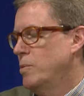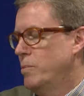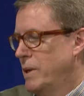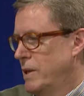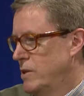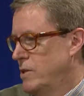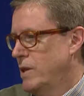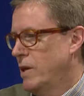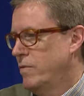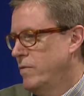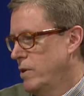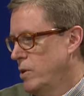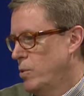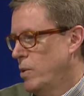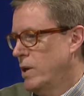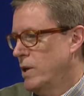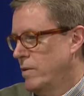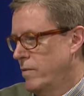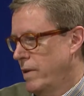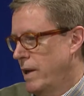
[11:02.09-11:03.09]
myself into
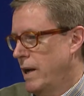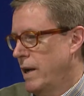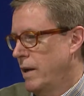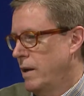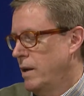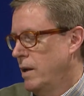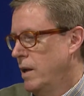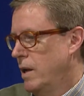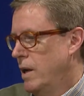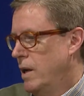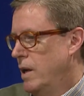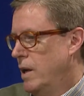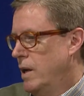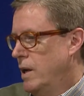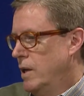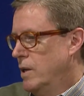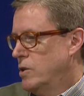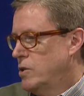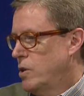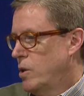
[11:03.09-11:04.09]
all of that.
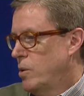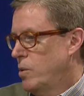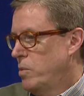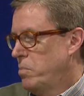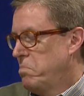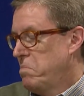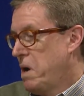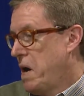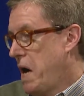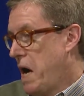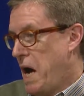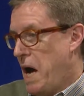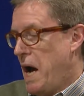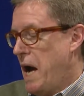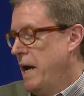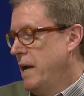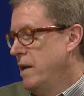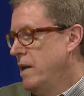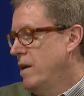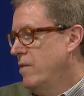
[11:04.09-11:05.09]
So
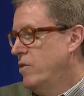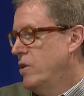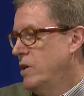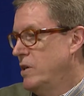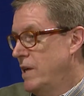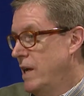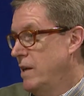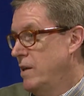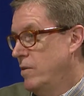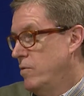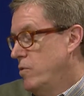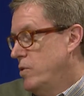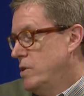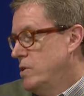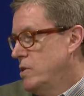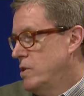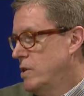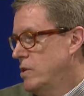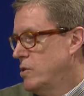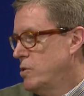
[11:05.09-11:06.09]
I never attended, for
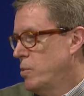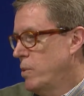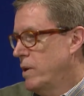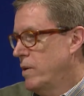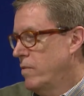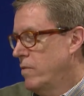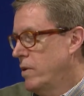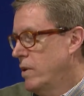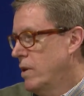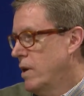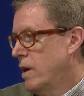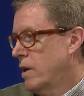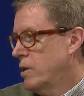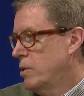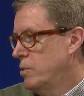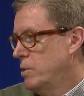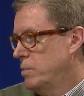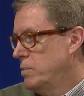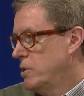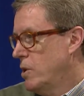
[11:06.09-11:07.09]
instance, one of the
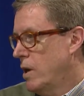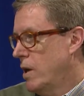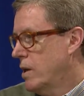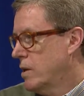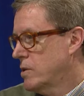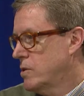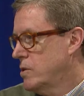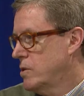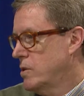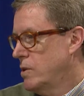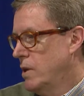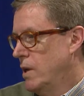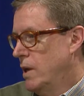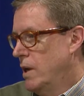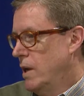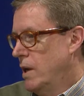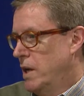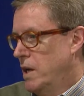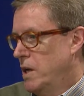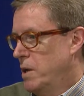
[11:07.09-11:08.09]
locker room talks.
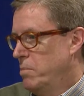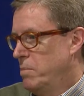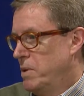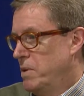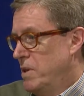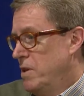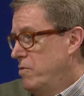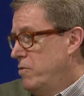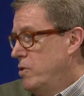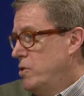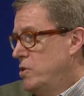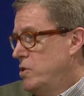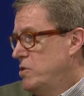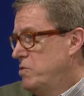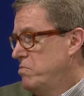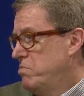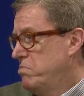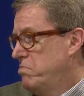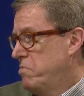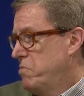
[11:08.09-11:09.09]
In the first
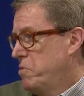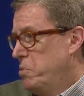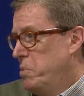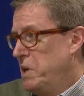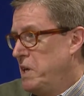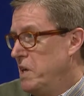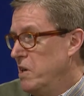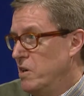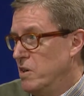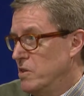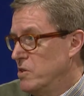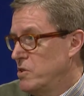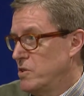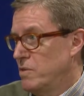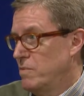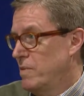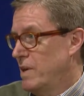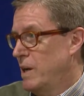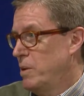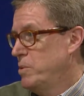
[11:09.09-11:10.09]
3 years,
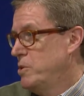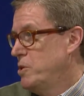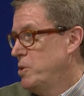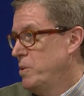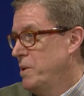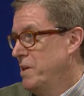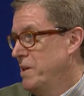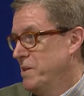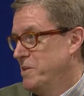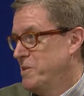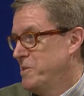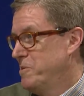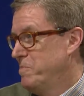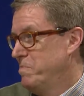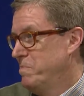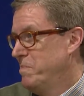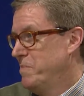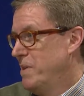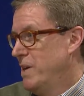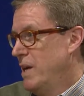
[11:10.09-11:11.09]
I was doing this.
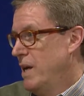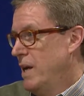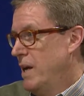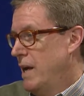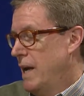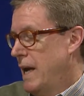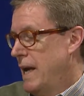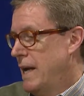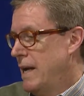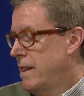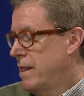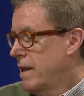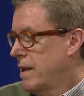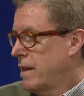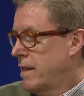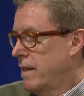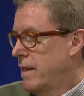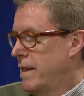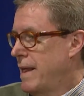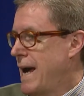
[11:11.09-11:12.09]
And I
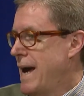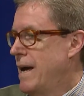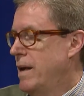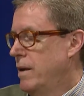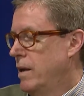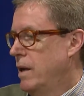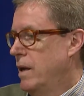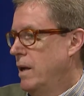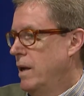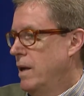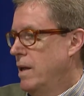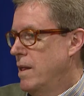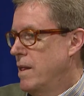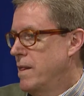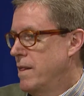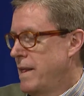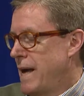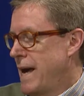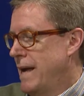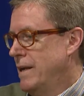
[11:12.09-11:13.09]
think that
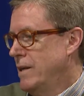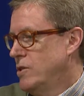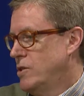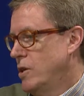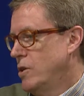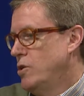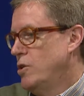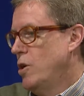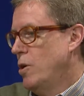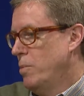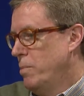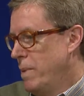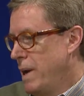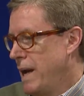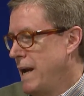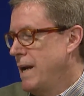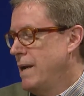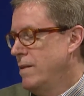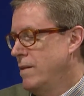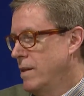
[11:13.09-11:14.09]
is a
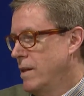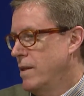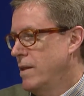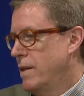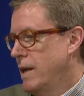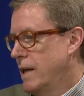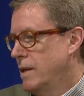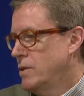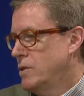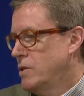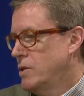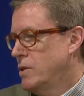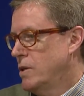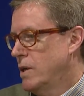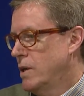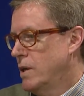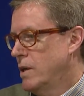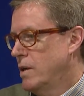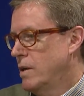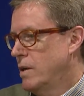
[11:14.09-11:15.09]
domain that's
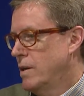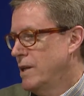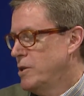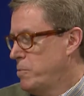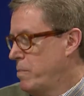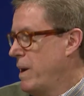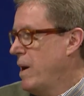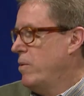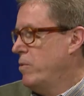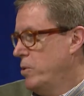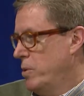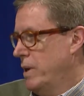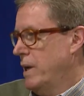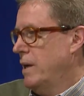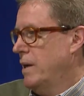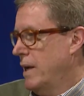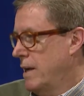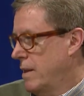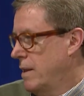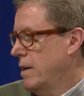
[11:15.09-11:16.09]

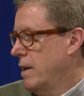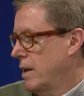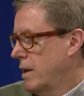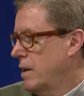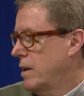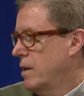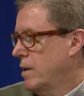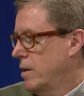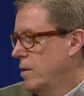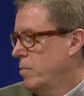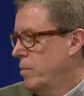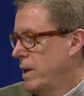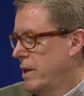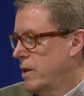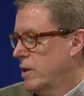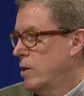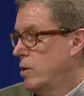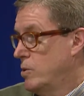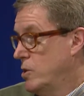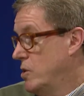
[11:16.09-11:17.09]
boundaried, I think, by
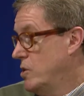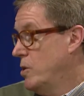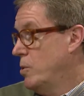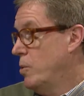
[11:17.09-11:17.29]
the coaches, and